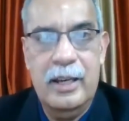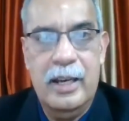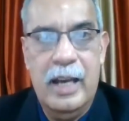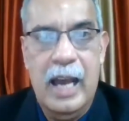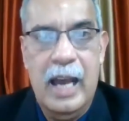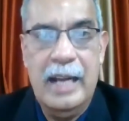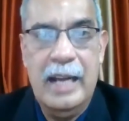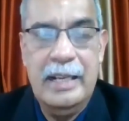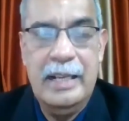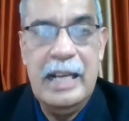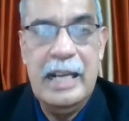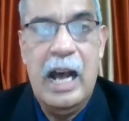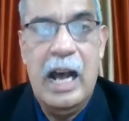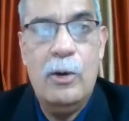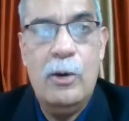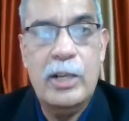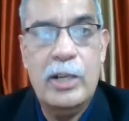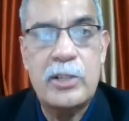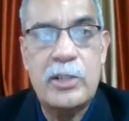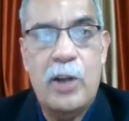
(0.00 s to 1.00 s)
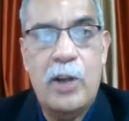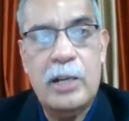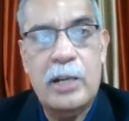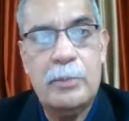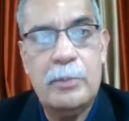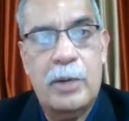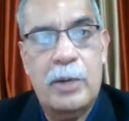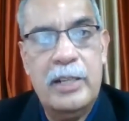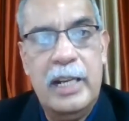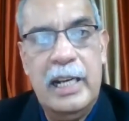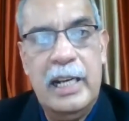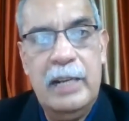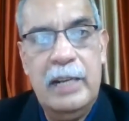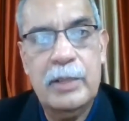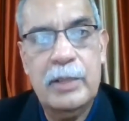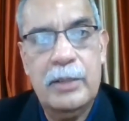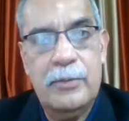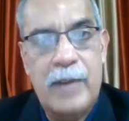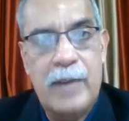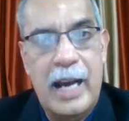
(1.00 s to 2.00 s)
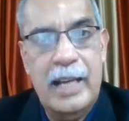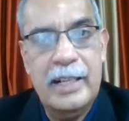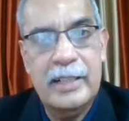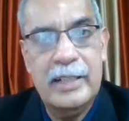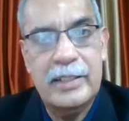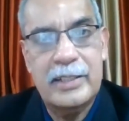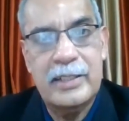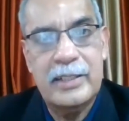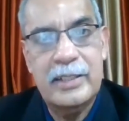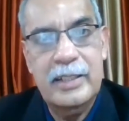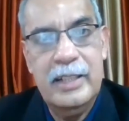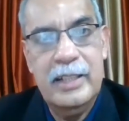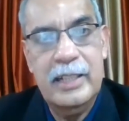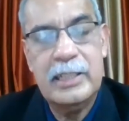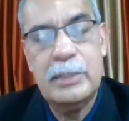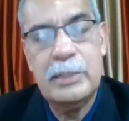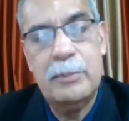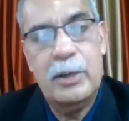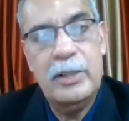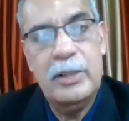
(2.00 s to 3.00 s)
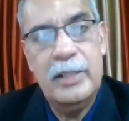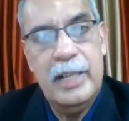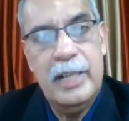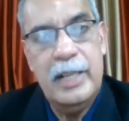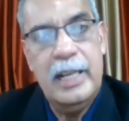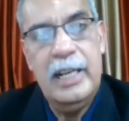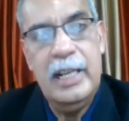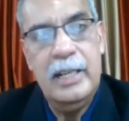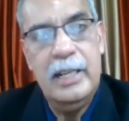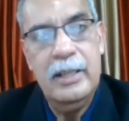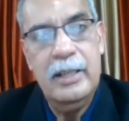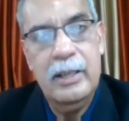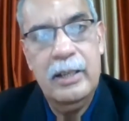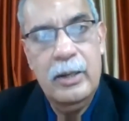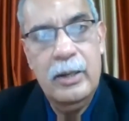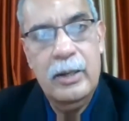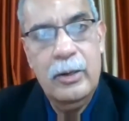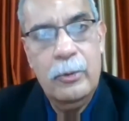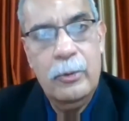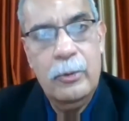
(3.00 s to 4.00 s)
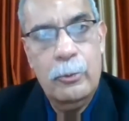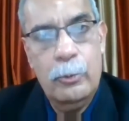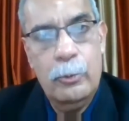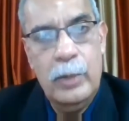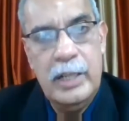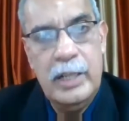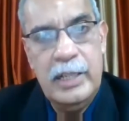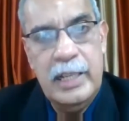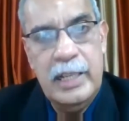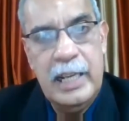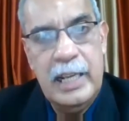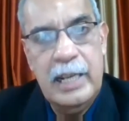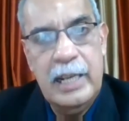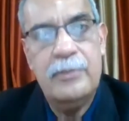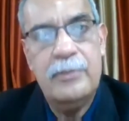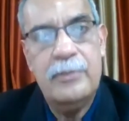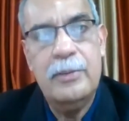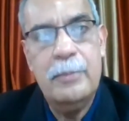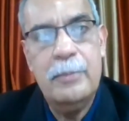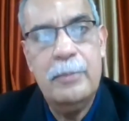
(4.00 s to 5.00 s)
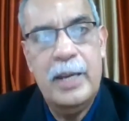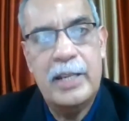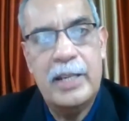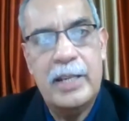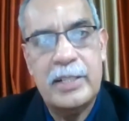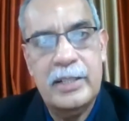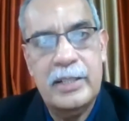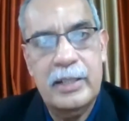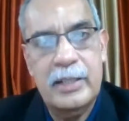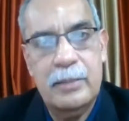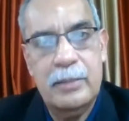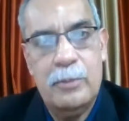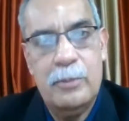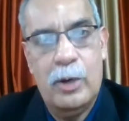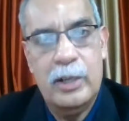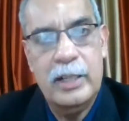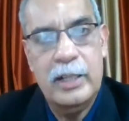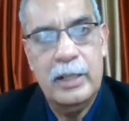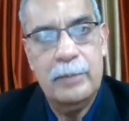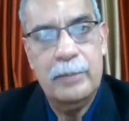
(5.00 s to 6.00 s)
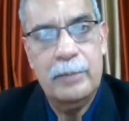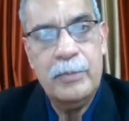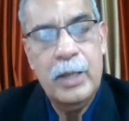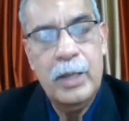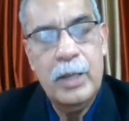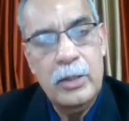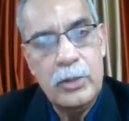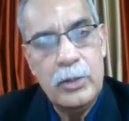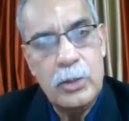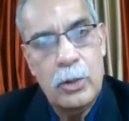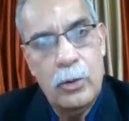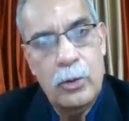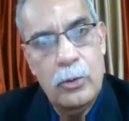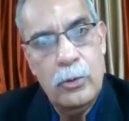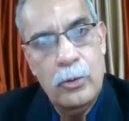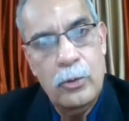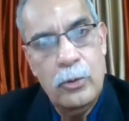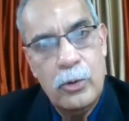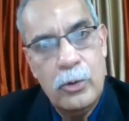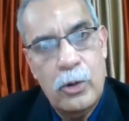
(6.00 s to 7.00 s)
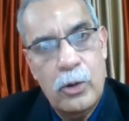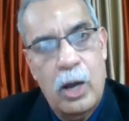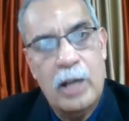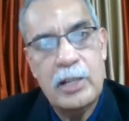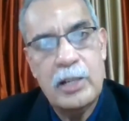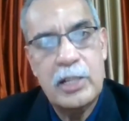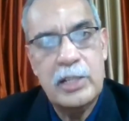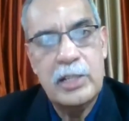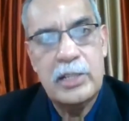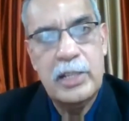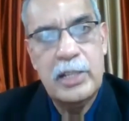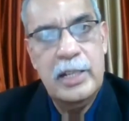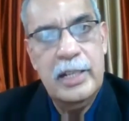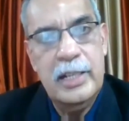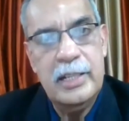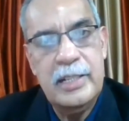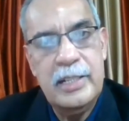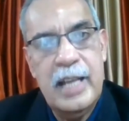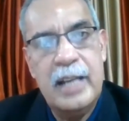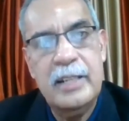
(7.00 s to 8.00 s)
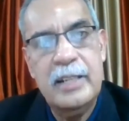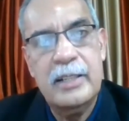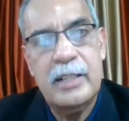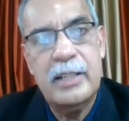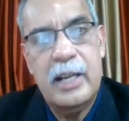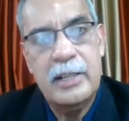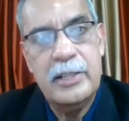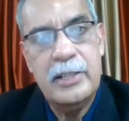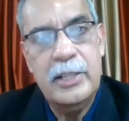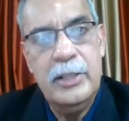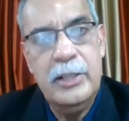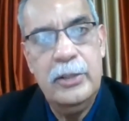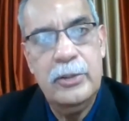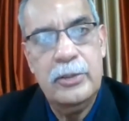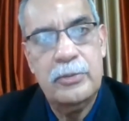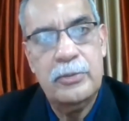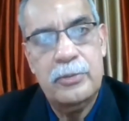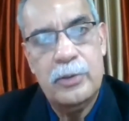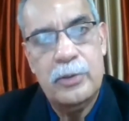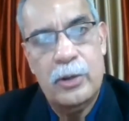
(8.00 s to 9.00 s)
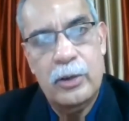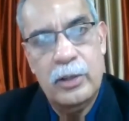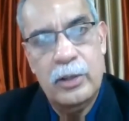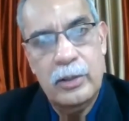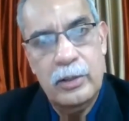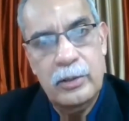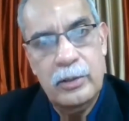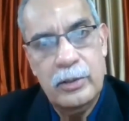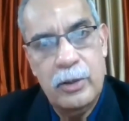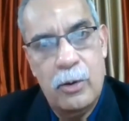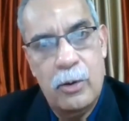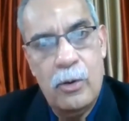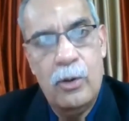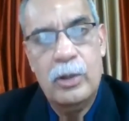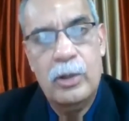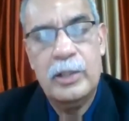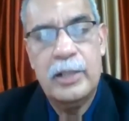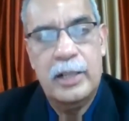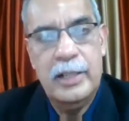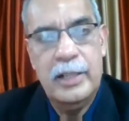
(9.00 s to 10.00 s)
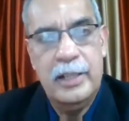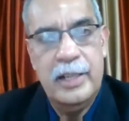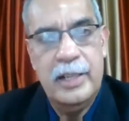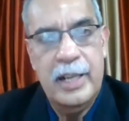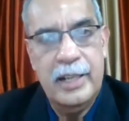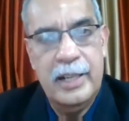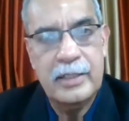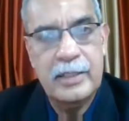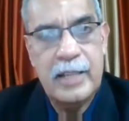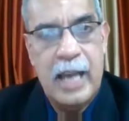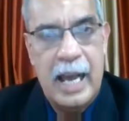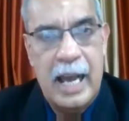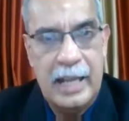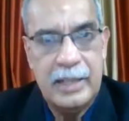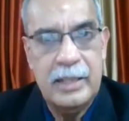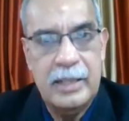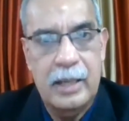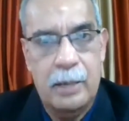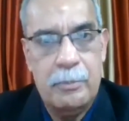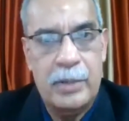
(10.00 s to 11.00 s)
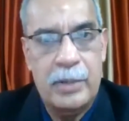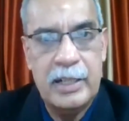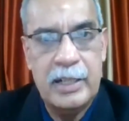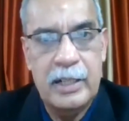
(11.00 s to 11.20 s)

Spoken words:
And now it's not about dealing with the virus, it's about dealing with the inflammation in the body. So colchicine is then continued for the whole 30 days at a particular